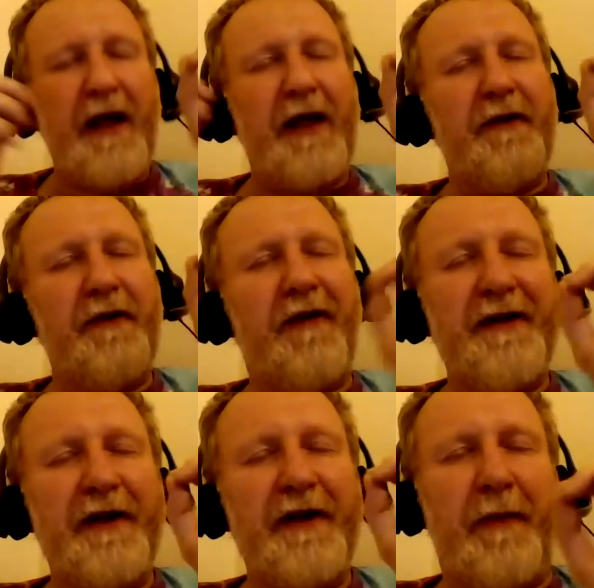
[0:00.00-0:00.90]
The
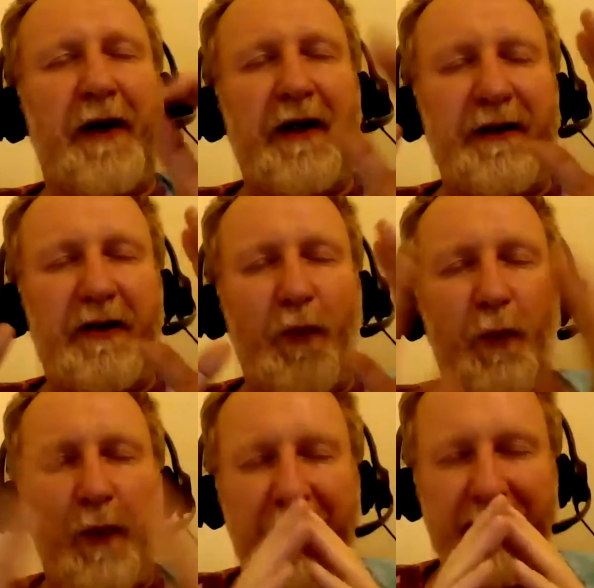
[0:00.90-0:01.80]
Father, Mother,
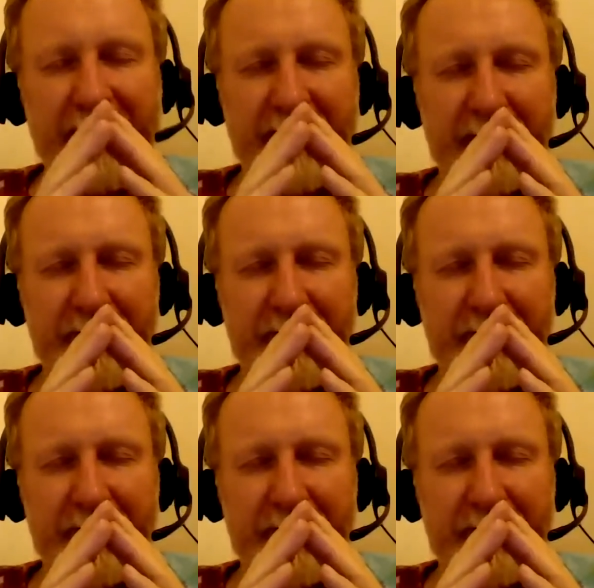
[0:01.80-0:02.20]
one